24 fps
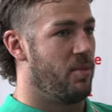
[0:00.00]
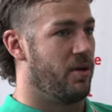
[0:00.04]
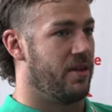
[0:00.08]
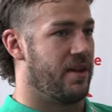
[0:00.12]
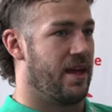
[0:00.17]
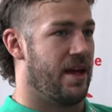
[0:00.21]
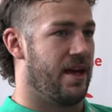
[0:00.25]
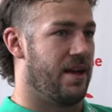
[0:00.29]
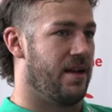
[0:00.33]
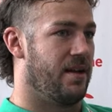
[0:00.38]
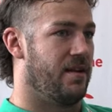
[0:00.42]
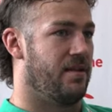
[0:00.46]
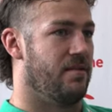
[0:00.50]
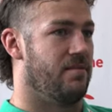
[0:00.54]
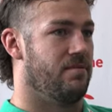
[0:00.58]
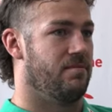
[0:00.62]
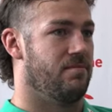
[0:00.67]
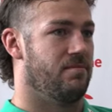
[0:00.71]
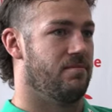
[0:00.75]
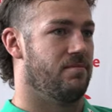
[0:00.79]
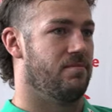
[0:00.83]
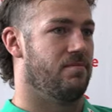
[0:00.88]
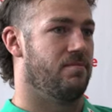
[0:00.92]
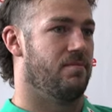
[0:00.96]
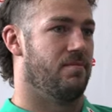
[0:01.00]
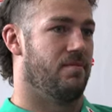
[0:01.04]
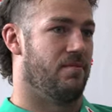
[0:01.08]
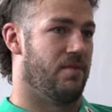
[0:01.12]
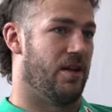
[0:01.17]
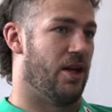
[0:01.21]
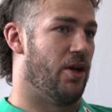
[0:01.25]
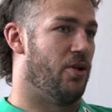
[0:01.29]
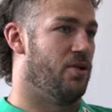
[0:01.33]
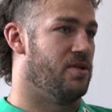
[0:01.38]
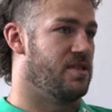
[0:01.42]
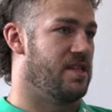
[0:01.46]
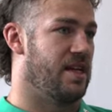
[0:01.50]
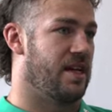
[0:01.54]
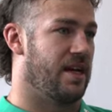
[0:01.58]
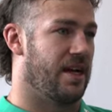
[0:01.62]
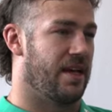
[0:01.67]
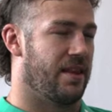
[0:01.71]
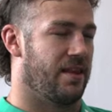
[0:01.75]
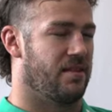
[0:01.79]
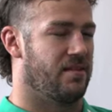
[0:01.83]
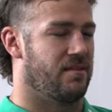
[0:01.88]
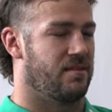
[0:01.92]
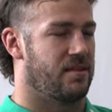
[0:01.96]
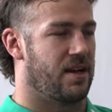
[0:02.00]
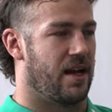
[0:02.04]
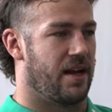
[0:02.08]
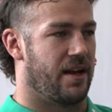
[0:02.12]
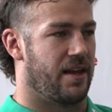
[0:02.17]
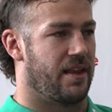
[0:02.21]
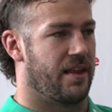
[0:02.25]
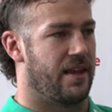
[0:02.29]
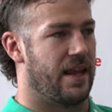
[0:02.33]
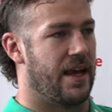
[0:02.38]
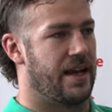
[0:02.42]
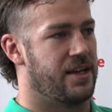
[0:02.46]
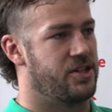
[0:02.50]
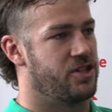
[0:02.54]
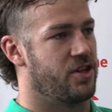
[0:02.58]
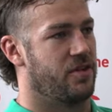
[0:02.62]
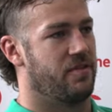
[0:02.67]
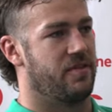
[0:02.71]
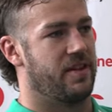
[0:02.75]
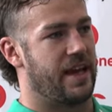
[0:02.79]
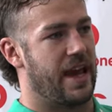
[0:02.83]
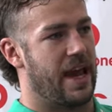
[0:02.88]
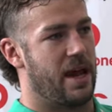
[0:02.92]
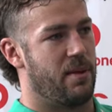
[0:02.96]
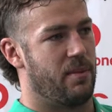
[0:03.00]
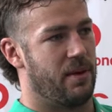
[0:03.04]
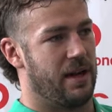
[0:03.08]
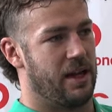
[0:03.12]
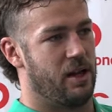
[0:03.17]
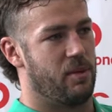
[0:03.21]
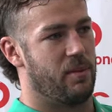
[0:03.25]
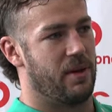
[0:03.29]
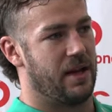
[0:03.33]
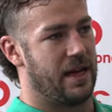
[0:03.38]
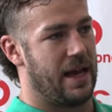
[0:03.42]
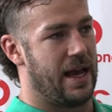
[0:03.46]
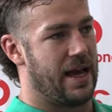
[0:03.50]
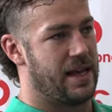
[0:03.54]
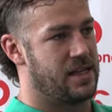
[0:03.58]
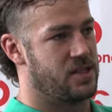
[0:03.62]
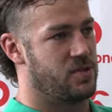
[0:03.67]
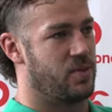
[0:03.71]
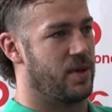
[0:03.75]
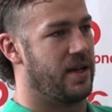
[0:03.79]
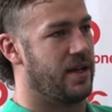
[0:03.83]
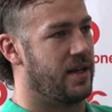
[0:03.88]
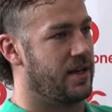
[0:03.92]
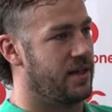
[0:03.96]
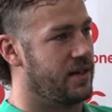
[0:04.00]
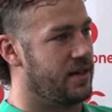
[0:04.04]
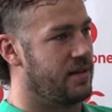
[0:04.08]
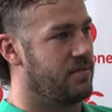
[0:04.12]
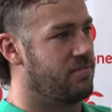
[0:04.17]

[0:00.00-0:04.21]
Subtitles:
But then losing and kind of the nature of the game a little bit last week,